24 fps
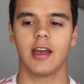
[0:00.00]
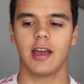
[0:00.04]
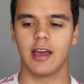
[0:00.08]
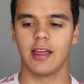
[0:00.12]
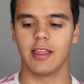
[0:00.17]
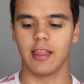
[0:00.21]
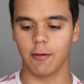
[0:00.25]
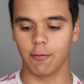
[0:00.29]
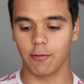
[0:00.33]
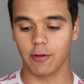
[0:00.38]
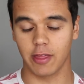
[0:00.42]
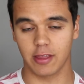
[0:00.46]

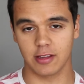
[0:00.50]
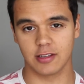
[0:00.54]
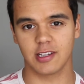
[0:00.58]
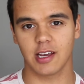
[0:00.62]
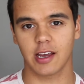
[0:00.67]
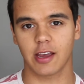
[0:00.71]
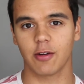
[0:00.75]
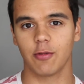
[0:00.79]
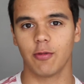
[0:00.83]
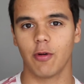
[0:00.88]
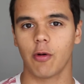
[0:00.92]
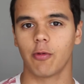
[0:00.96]
and then with the
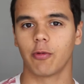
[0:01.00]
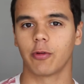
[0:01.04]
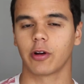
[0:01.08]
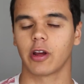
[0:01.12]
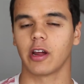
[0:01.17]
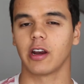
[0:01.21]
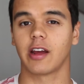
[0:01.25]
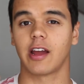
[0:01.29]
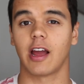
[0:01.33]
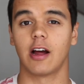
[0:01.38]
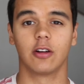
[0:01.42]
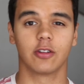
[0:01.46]
second one we're
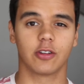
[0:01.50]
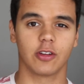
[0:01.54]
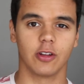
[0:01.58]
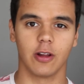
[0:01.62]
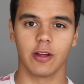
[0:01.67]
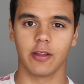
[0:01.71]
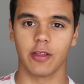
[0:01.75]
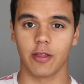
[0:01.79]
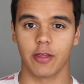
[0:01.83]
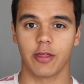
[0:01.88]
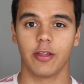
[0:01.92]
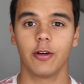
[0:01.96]
going to
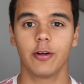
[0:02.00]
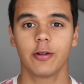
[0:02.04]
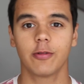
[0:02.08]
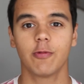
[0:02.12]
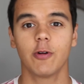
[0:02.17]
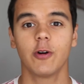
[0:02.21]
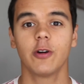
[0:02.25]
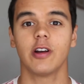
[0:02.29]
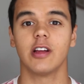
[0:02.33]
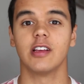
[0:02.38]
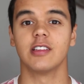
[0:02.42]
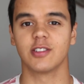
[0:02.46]
calculate the third
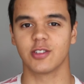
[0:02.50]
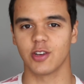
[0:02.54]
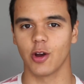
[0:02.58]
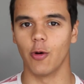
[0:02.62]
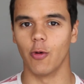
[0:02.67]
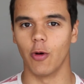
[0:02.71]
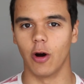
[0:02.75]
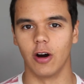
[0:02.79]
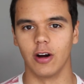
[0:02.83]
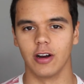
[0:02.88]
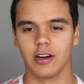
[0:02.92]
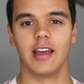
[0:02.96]
one, and
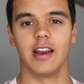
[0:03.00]
so on.